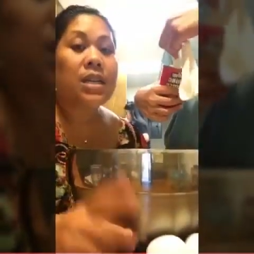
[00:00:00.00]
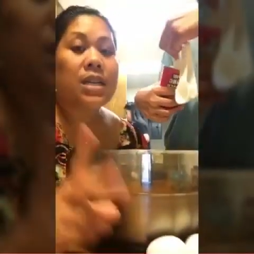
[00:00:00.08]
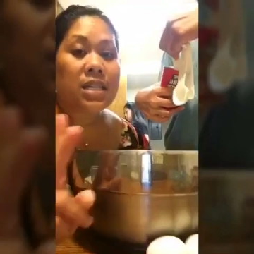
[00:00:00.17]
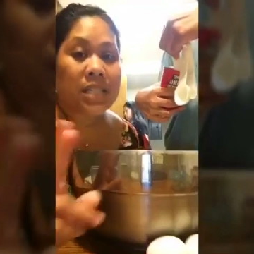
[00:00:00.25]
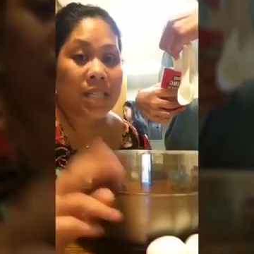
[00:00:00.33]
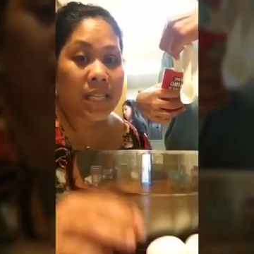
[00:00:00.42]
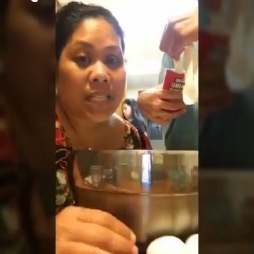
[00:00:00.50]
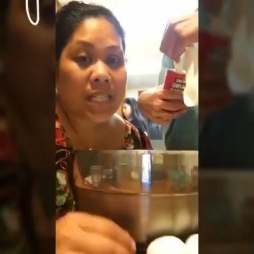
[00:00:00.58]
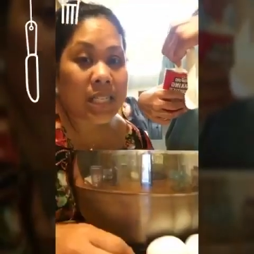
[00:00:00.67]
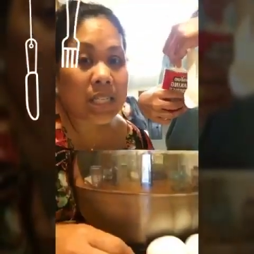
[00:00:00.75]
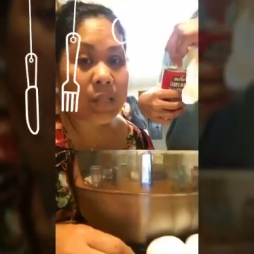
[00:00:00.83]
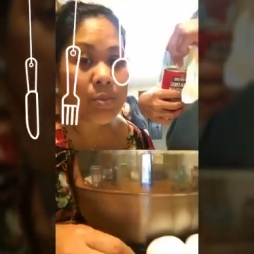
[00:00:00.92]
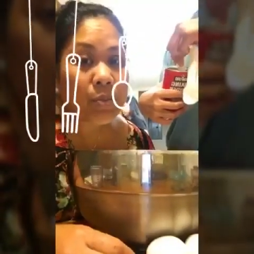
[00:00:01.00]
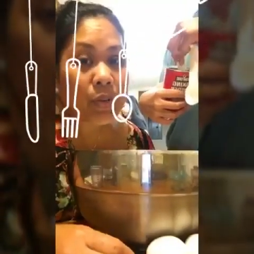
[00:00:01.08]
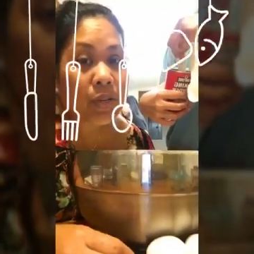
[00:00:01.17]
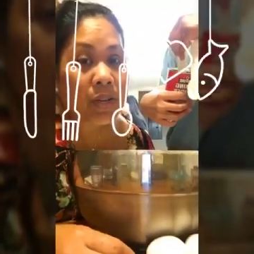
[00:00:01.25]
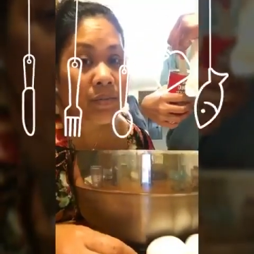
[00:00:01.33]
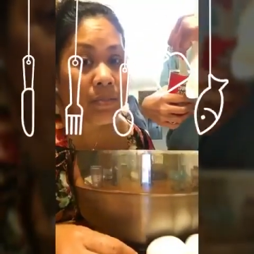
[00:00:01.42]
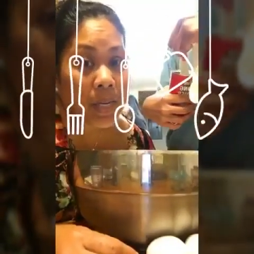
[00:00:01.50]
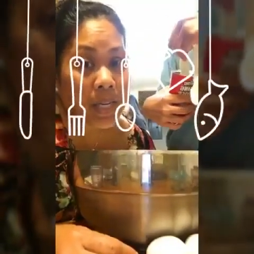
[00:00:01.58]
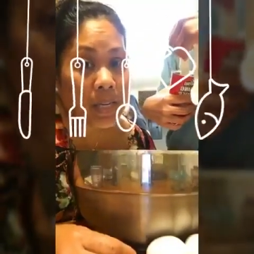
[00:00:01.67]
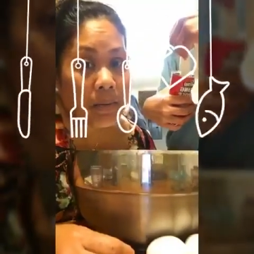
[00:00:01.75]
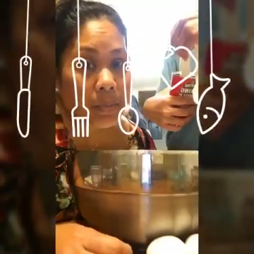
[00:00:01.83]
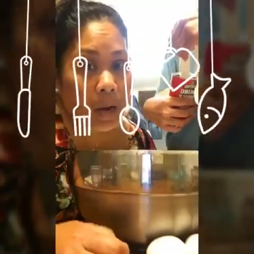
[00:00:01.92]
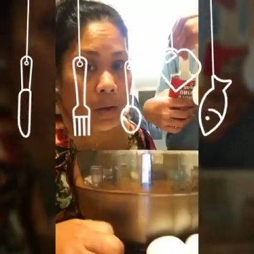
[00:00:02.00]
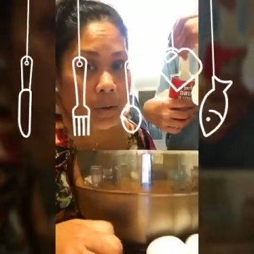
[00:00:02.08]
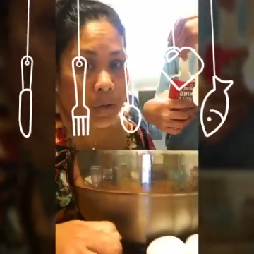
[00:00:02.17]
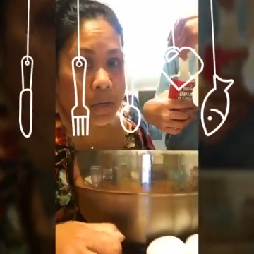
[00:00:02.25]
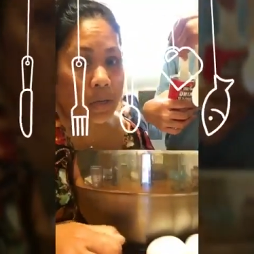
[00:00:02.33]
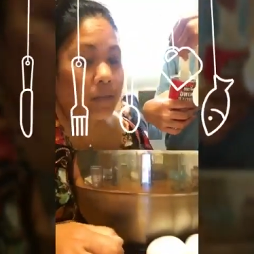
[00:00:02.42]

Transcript: 6 teaspoon of baking powder.